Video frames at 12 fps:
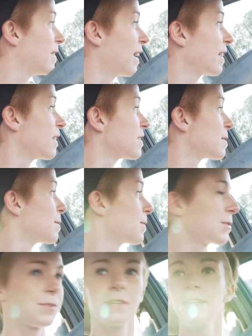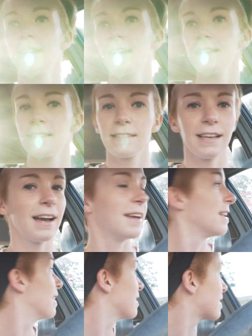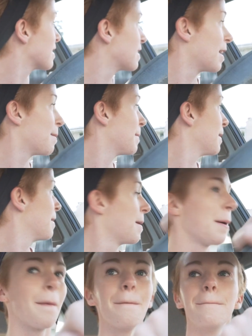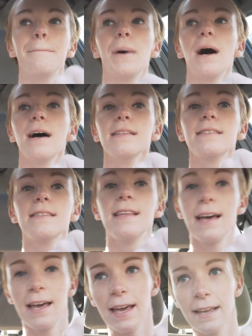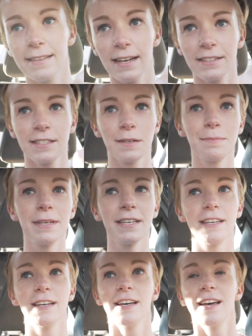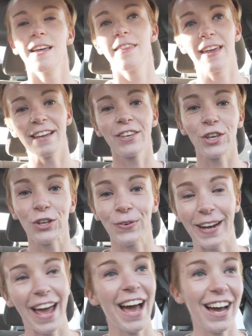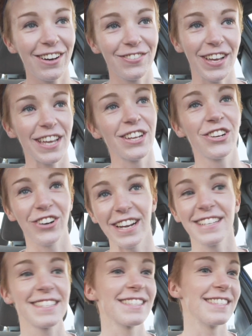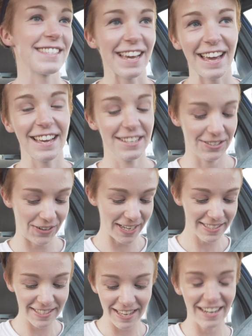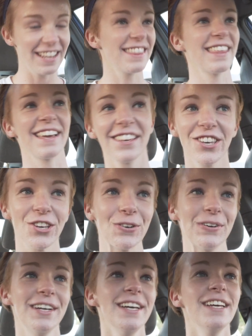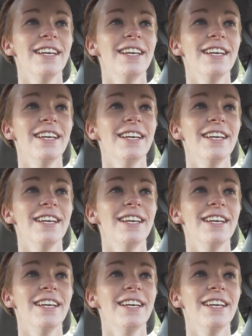That customer was really nice. I didn't see them, but they texted me, thank you and have a great day. So I said, thank you,